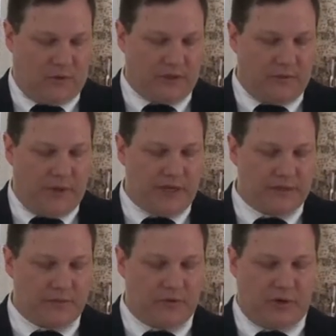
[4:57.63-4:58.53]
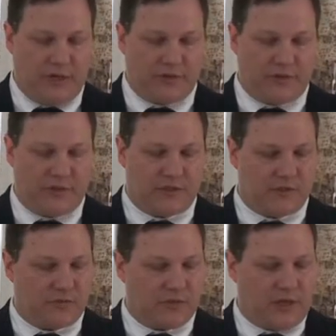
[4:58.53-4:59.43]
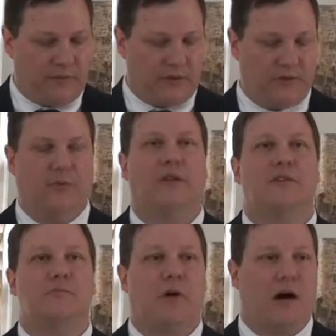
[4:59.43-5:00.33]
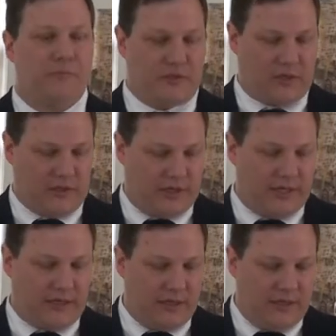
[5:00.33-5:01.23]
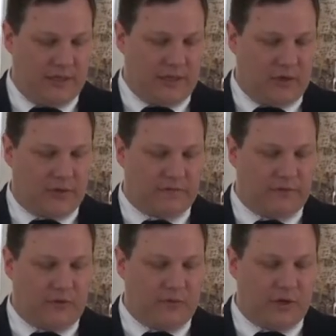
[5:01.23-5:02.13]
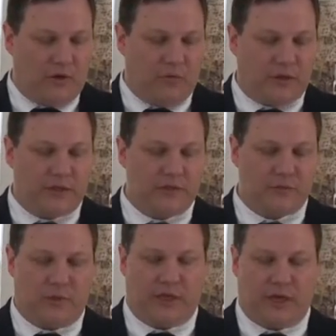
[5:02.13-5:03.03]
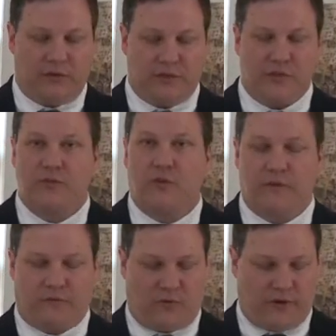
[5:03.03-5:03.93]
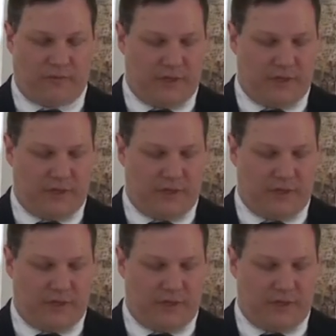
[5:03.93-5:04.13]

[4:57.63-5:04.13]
What an amazing place Jesus was coming to on this Palm Sunday knowing full well what his week held in store for